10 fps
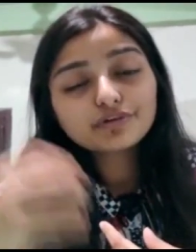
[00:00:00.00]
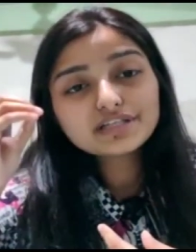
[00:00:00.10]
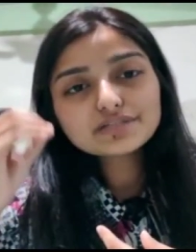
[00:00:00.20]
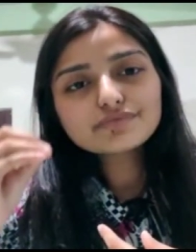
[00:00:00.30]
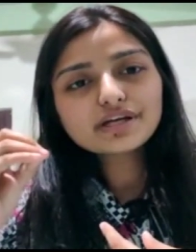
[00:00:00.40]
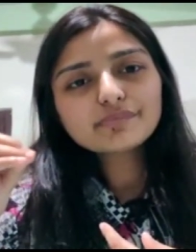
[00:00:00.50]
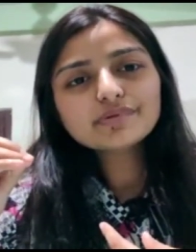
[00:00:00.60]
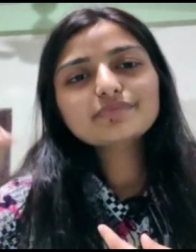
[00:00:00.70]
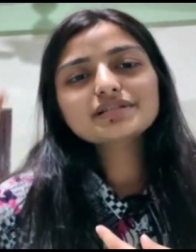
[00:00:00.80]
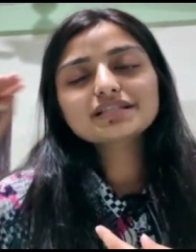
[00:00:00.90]
for this very
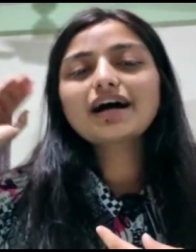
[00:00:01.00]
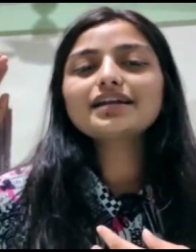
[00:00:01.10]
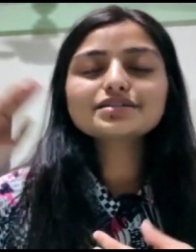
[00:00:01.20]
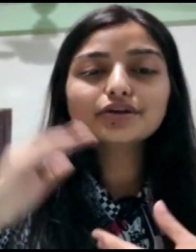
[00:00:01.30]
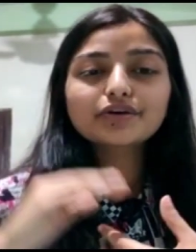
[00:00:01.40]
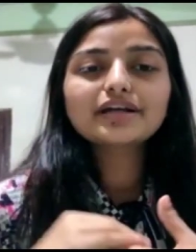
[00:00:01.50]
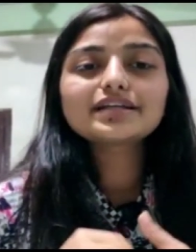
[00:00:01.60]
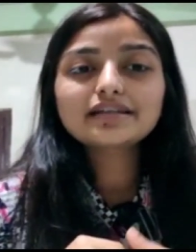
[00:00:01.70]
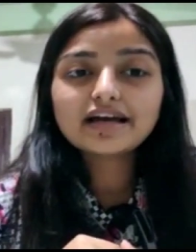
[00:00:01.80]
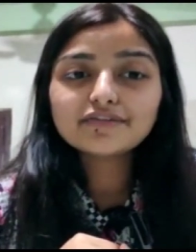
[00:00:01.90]
purpose god has
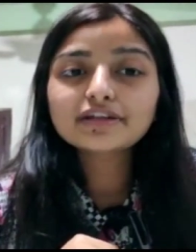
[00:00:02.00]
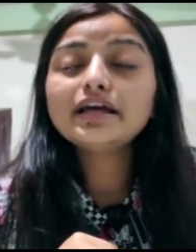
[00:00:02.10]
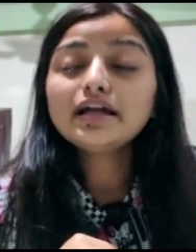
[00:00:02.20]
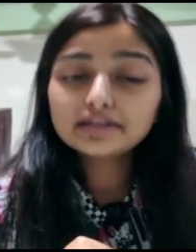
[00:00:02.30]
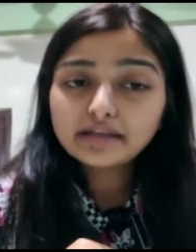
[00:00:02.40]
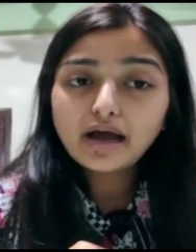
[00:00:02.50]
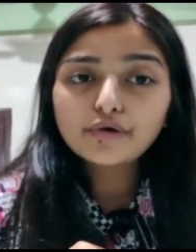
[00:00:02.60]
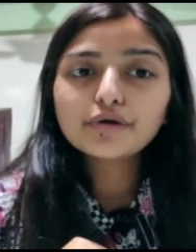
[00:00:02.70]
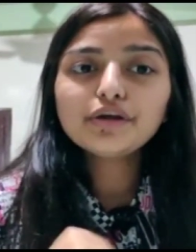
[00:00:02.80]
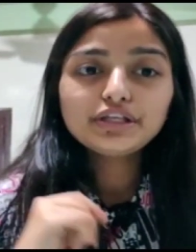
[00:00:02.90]
created heaven
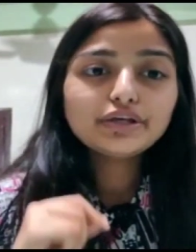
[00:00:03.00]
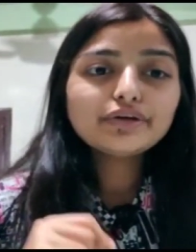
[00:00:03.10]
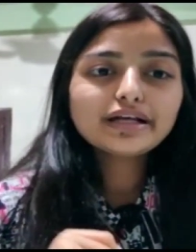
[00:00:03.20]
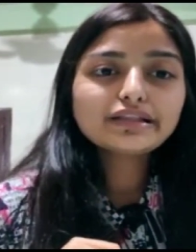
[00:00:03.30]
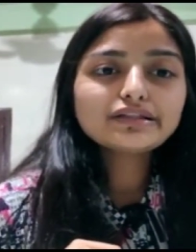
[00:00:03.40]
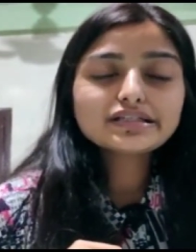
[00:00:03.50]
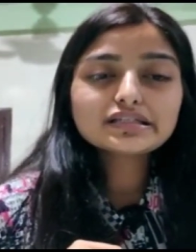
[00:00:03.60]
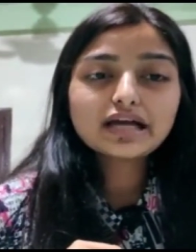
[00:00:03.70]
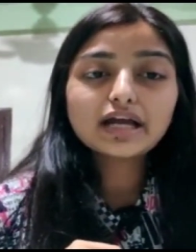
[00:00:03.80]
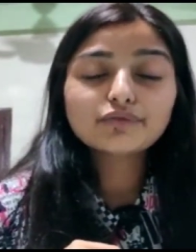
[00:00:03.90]
now you get to
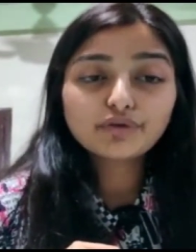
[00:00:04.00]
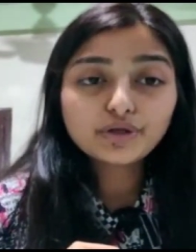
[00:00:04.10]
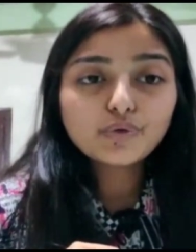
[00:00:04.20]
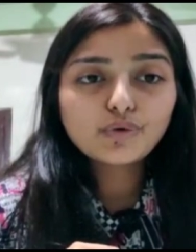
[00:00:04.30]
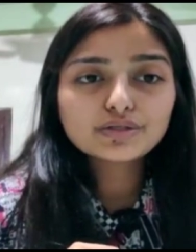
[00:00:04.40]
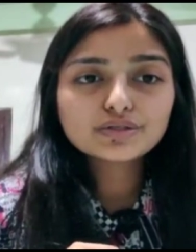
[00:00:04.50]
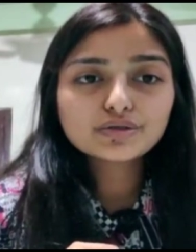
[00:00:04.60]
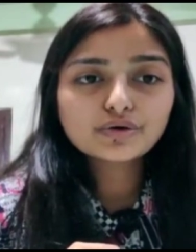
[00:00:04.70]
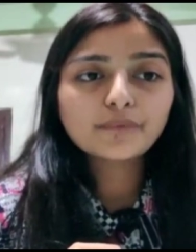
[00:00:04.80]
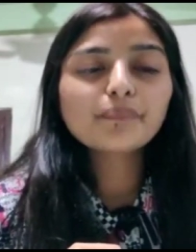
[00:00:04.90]
decide where you want to
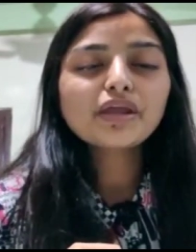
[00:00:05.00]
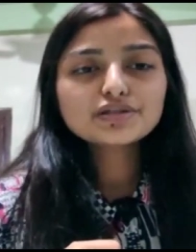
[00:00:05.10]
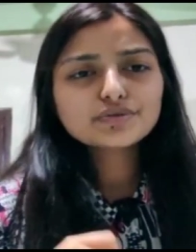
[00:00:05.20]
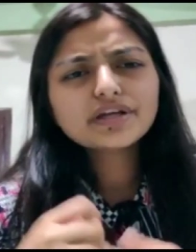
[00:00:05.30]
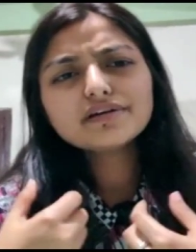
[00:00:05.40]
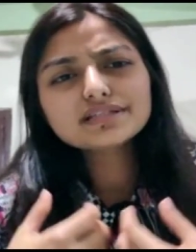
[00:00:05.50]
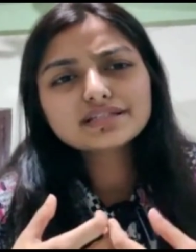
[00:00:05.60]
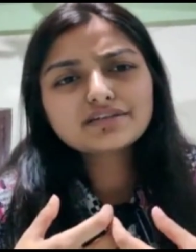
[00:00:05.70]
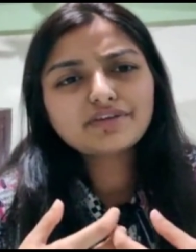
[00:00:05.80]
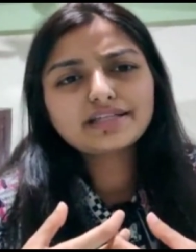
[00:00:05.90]
go so here's
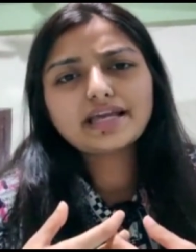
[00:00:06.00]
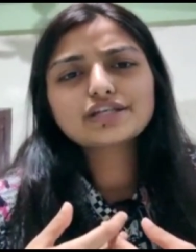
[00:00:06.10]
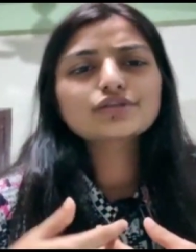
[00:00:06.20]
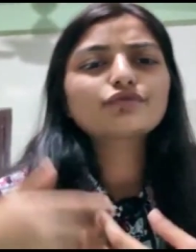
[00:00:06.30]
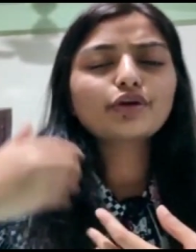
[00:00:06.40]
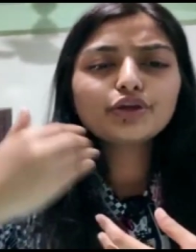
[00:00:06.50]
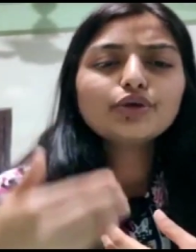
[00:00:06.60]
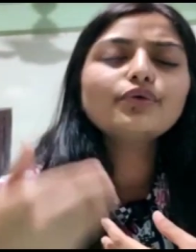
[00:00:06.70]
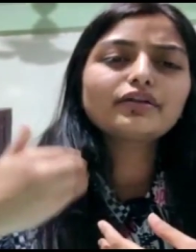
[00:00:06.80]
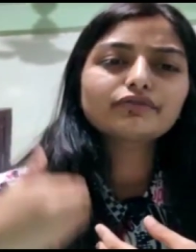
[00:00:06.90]
an invitation for
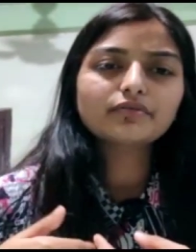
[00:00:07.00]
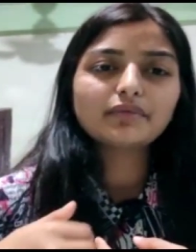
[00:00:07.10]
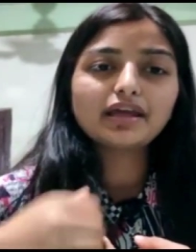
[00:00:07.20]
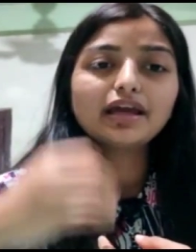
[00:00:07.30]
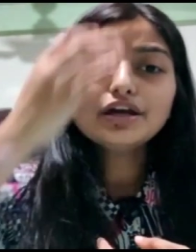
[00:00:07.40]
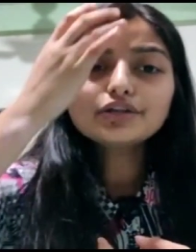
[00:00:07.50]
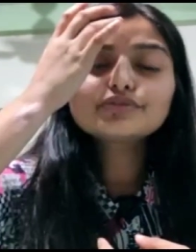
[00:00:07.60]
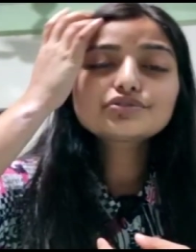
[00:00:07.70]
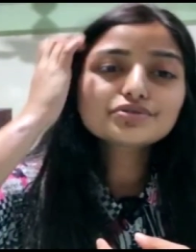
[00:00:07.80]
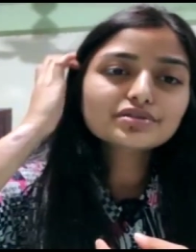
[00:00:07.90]
you and for me
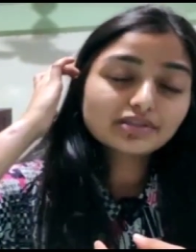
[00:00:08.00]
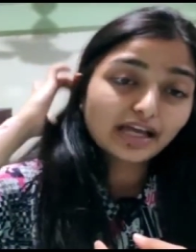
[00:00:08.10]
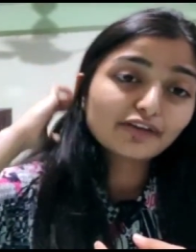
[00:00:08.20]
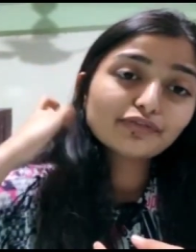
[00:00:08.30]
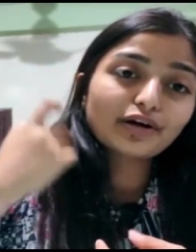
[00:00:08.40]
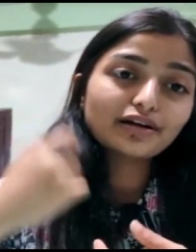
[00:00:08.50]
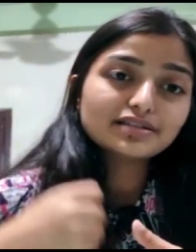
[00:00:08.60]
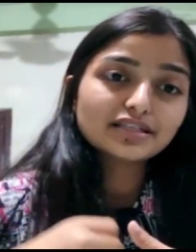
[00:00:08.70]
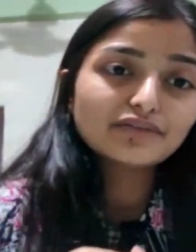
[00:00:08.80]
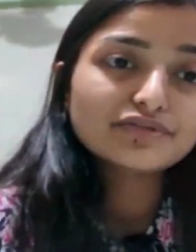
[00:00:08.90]
to choose life for
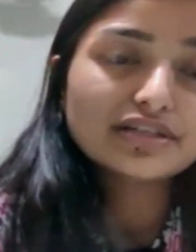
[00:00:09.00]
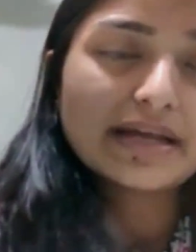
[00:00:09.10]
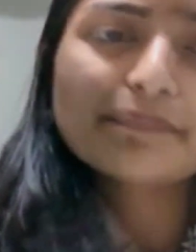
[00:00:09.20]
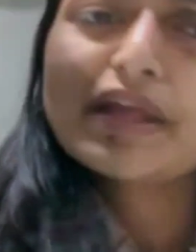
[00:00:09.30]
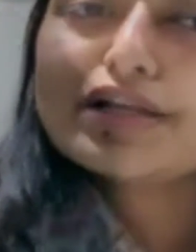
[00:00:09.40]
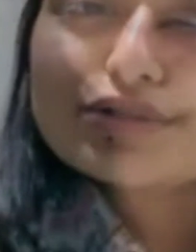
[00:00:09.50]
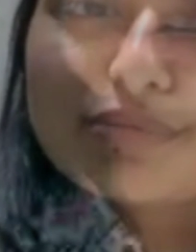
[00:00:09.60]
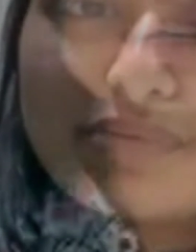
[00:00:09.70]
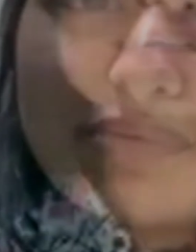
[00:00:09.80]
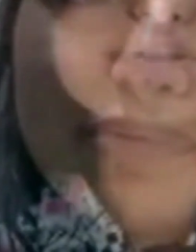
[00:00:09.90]
ourselves today
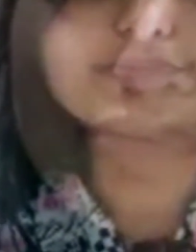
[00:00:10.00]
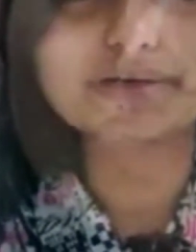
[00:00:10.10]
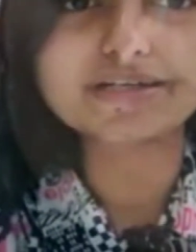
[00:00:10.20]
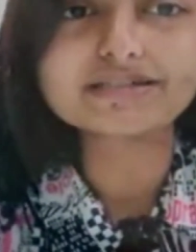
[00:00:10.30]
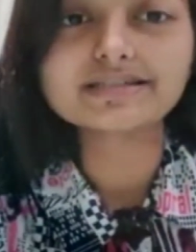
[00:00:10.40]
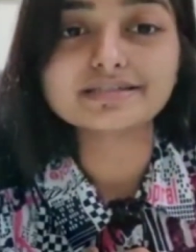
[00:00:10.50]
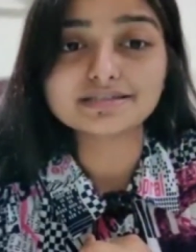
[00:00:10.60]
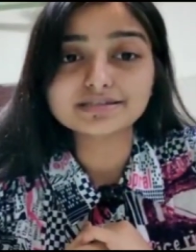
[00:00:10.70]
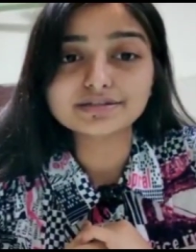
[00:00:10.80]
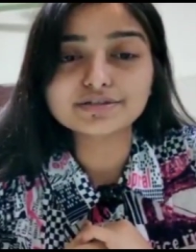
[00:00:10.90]
so I urge you brothers and
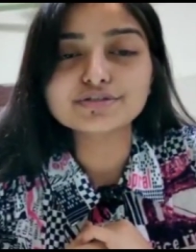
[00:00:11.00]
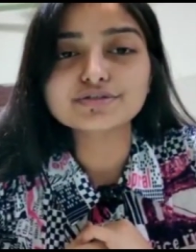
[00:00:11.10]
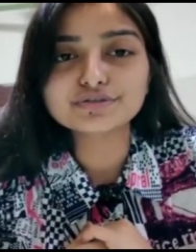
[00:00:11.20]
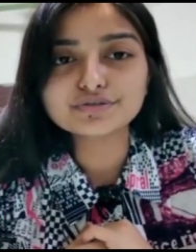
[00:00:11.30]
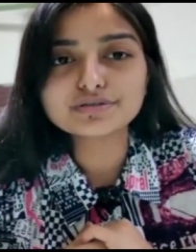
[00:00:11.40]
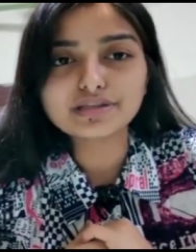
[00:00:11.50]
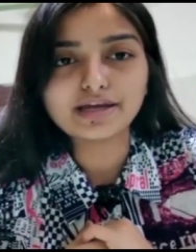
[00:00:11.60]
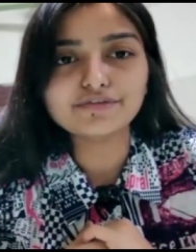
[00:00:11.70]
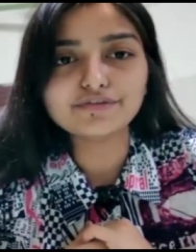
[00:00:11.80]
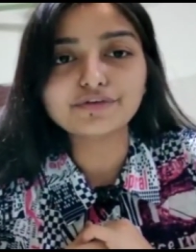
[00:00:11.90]
sisters to choose
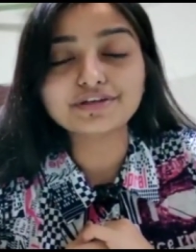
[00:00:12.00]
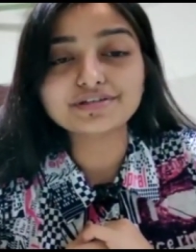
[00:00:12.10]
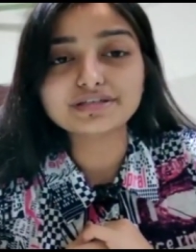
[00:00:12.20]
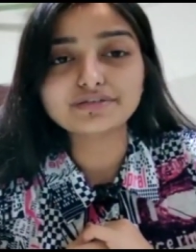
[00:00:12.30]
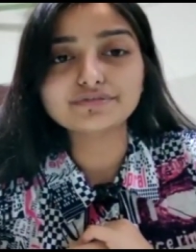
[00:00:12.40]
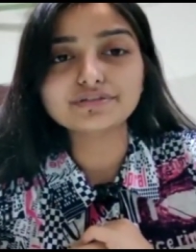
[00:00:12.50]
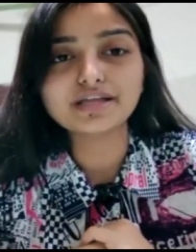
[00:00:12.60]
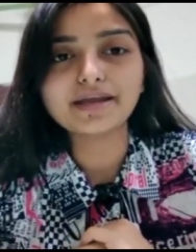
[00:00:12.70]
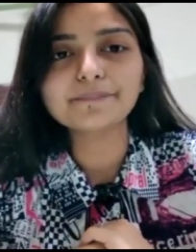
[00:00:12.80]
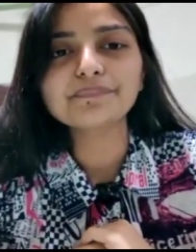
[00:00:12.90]
life for yourself
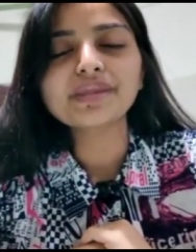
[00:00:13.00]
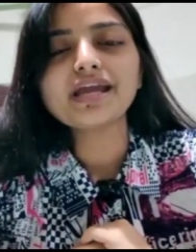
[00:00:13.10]
today